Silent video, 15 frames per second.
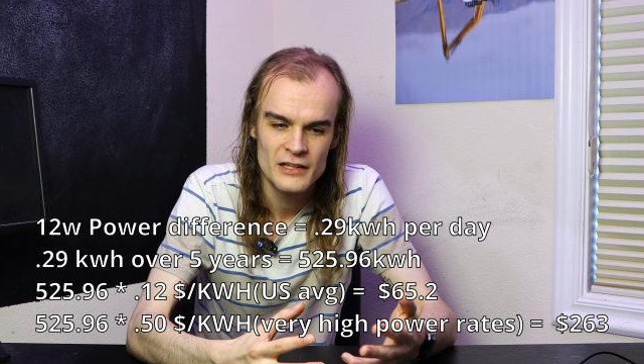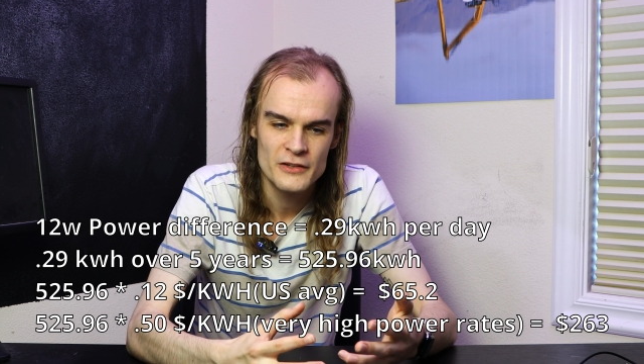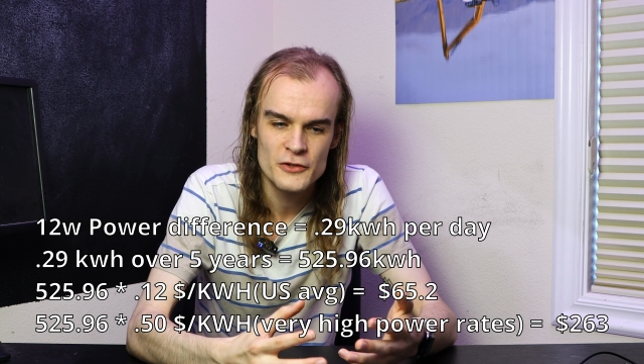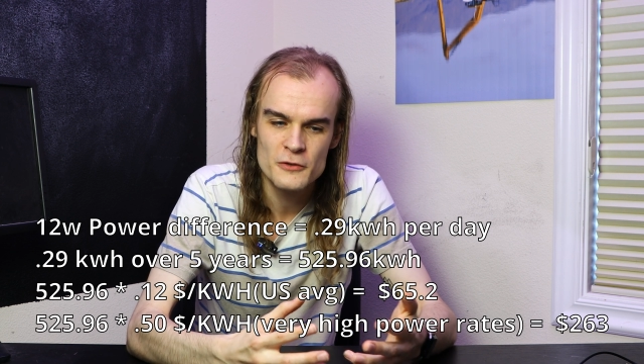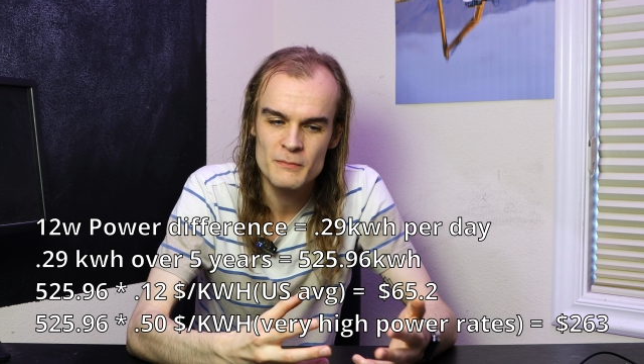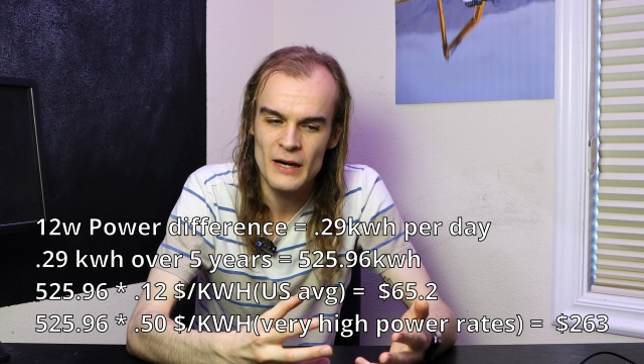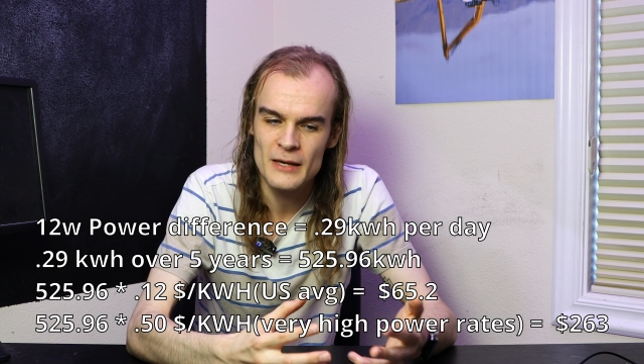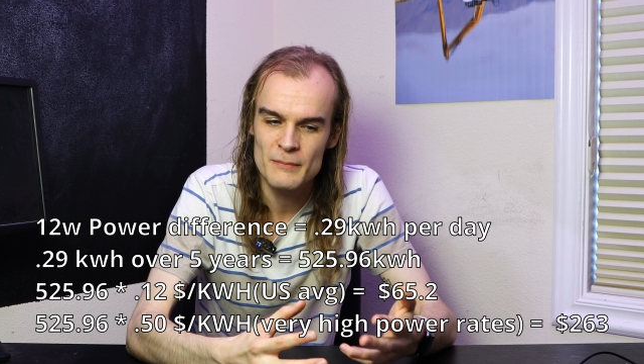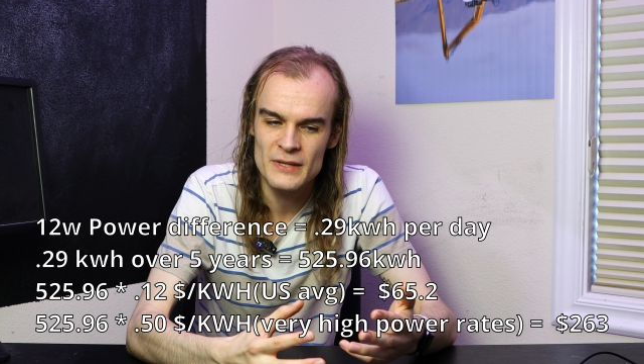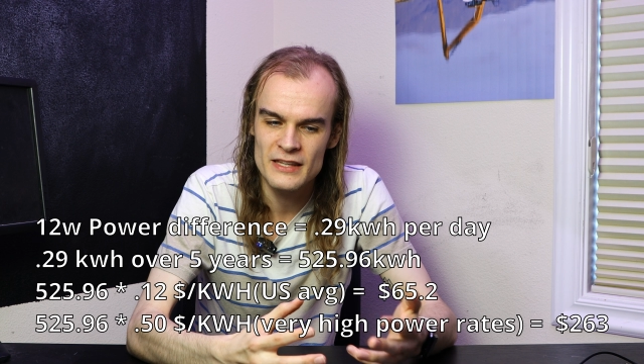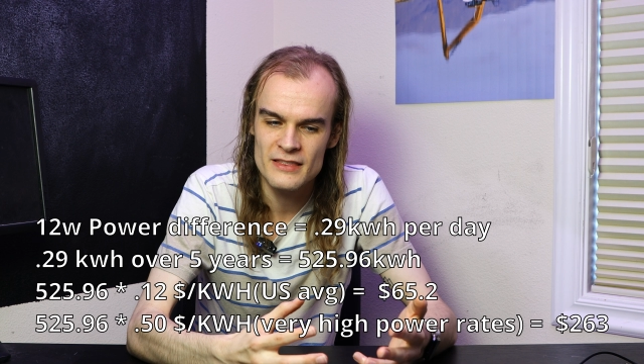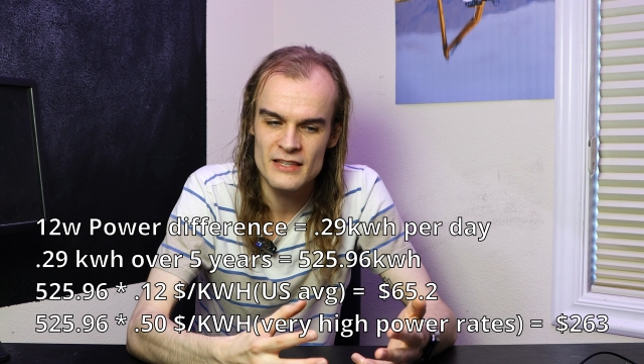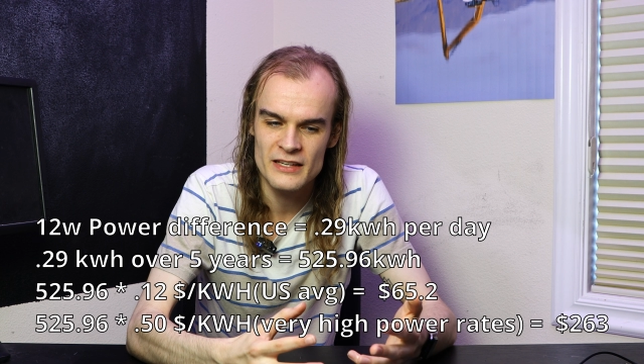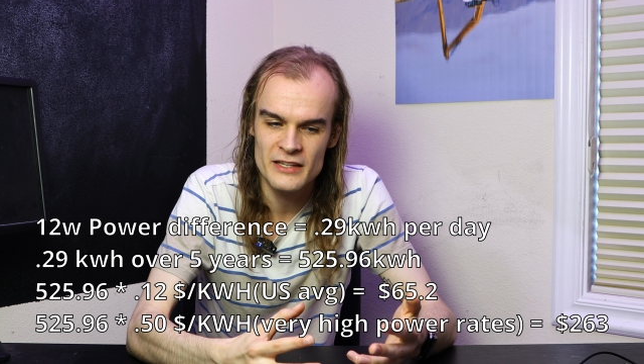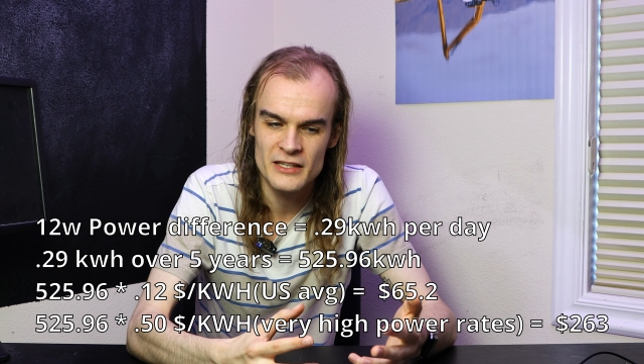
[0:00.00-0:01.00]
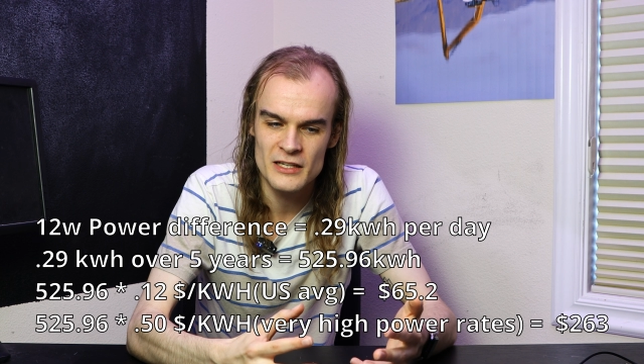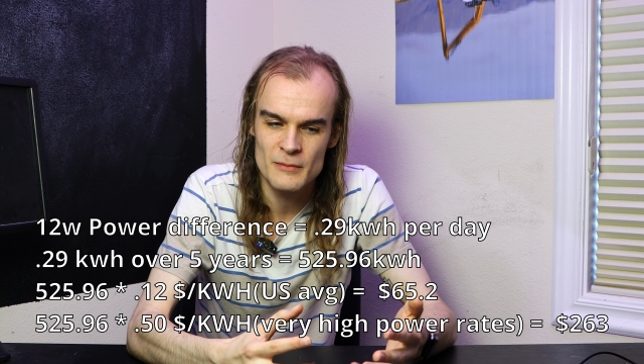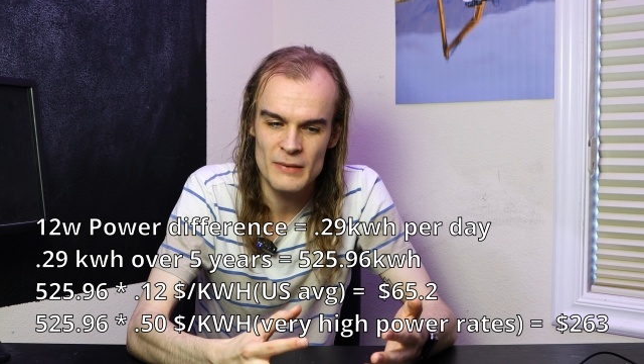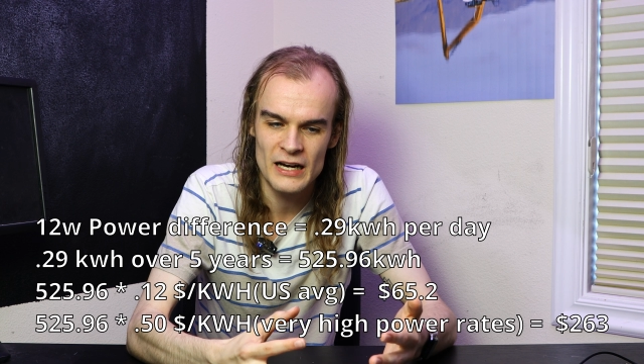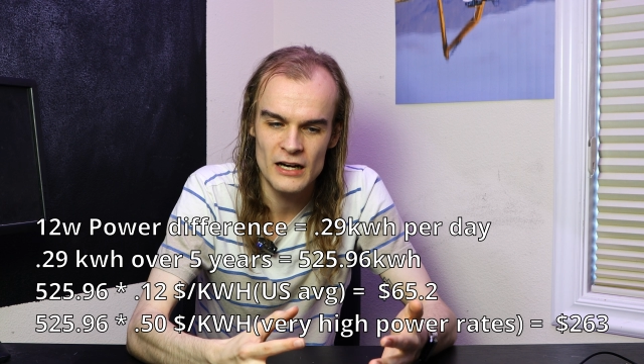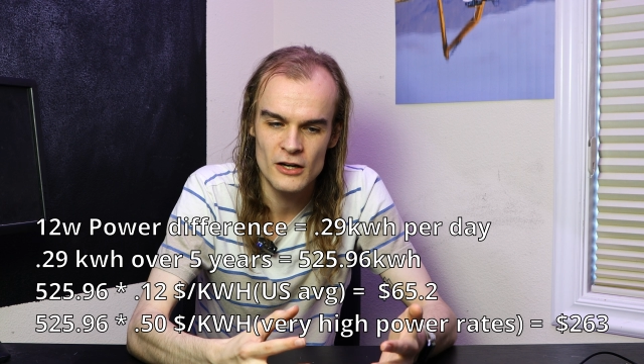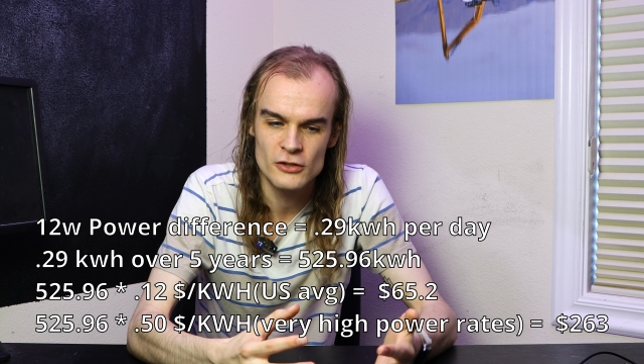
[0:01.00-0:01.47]
you might be thinking
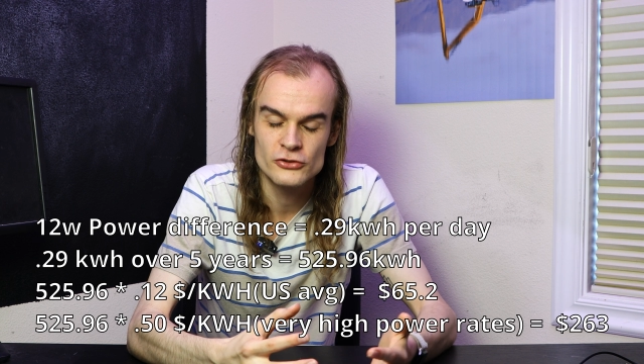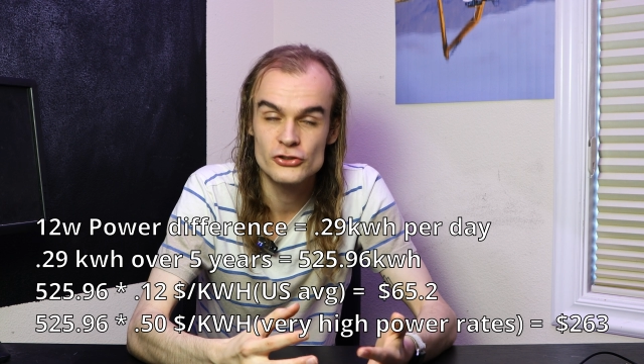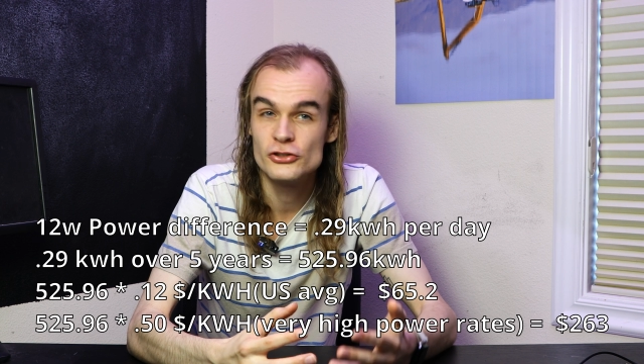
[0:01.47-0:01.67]
about